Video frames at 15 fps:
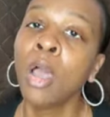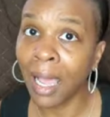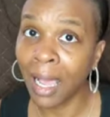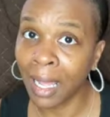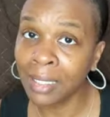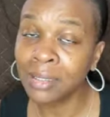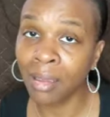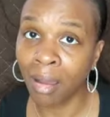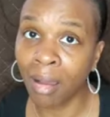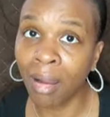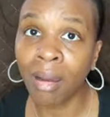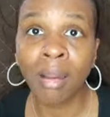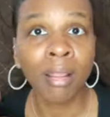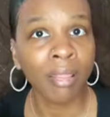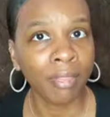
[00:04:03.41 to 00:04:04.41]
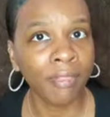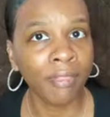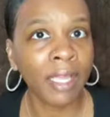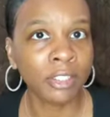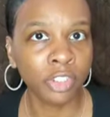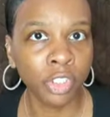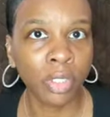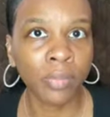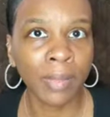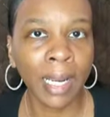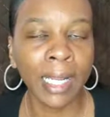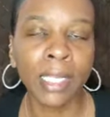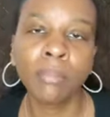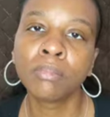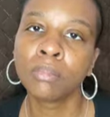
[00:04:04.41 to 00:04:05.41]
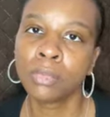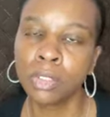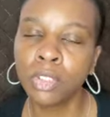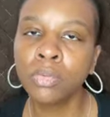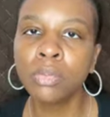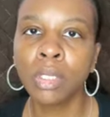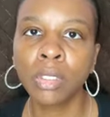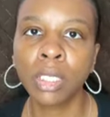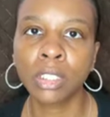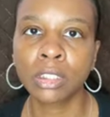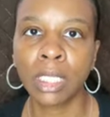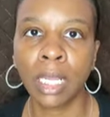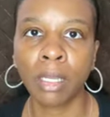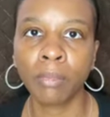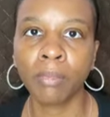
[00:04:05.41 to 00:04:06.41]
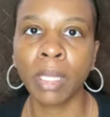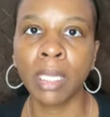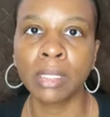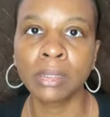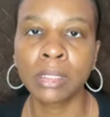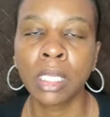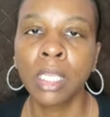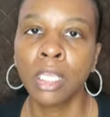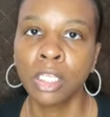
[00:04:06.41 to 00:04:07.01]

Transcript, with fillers: odds are that you're right. You know your child best.